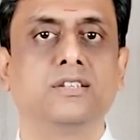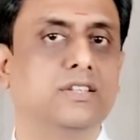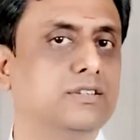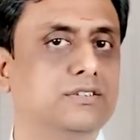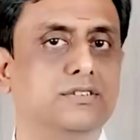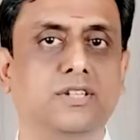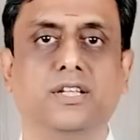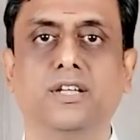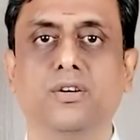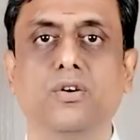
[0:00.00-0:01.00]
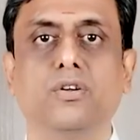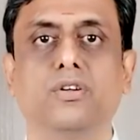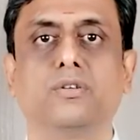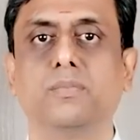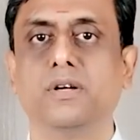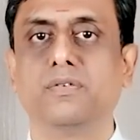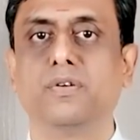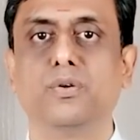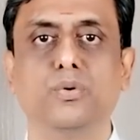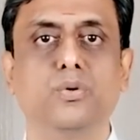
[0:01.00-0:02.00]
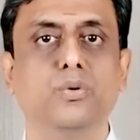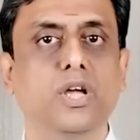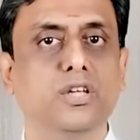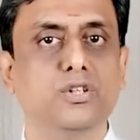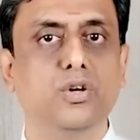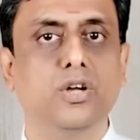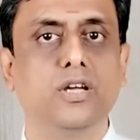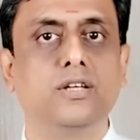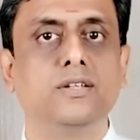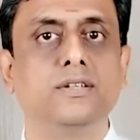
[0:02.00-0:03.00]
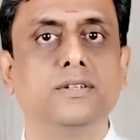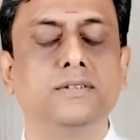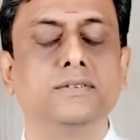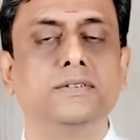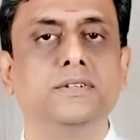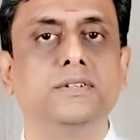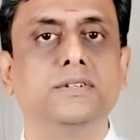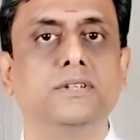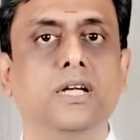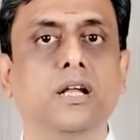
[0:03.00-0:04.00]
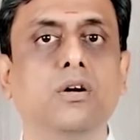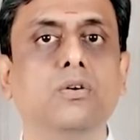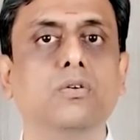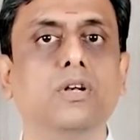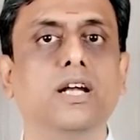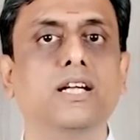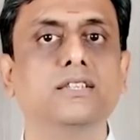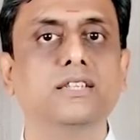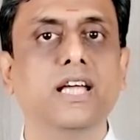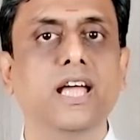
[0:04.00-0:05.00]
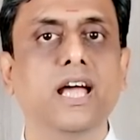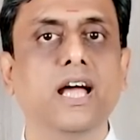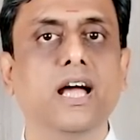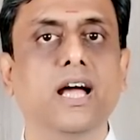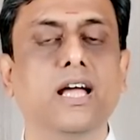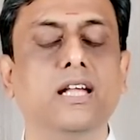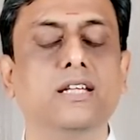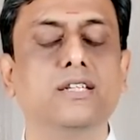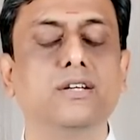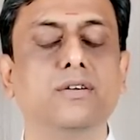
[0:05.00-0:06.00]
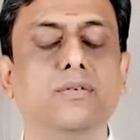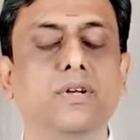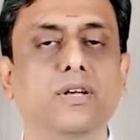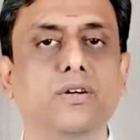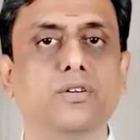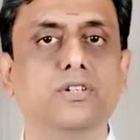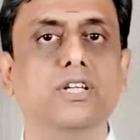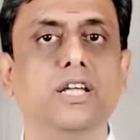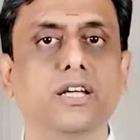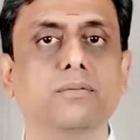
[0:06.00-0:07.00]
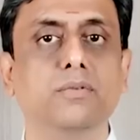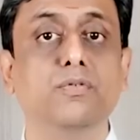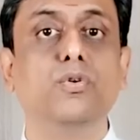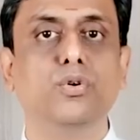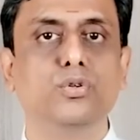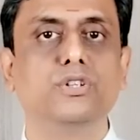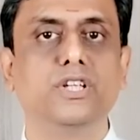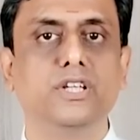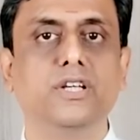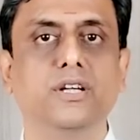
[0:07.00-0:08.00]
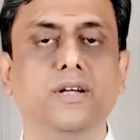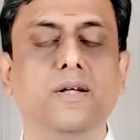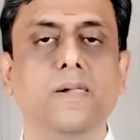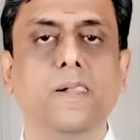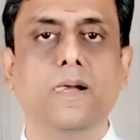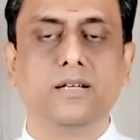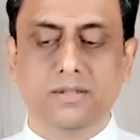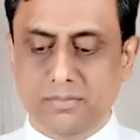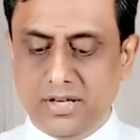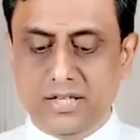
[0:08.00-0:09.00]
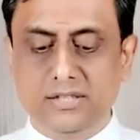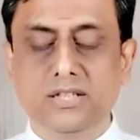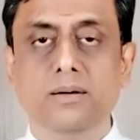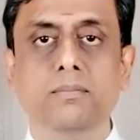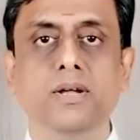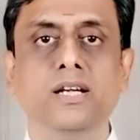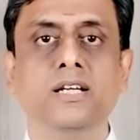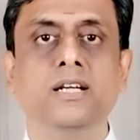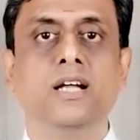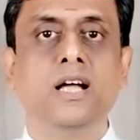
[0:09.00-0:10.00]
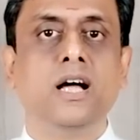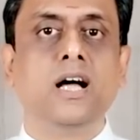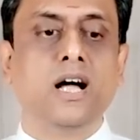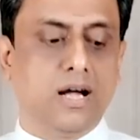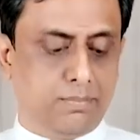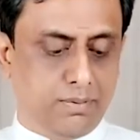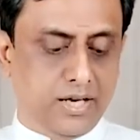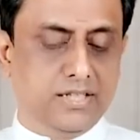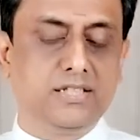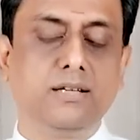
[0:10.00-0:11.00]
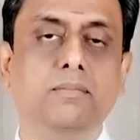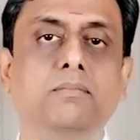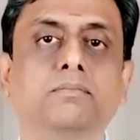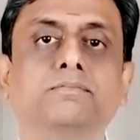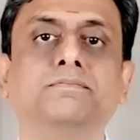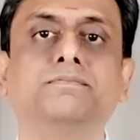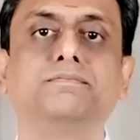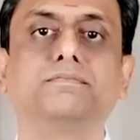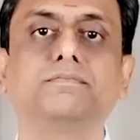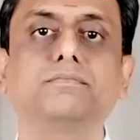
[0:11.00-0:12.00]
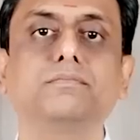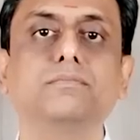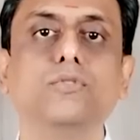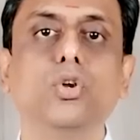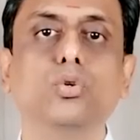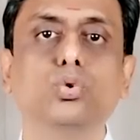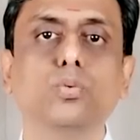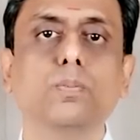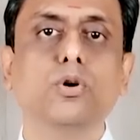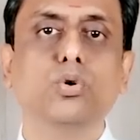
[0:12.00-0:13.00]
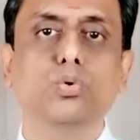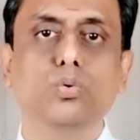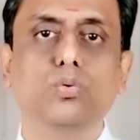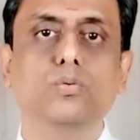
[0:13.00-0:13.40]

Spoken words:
There's nothing wrong, it's meant for you to enjoy. Now let us say when you're sitting, before you sit, somebody has come and applied some super glue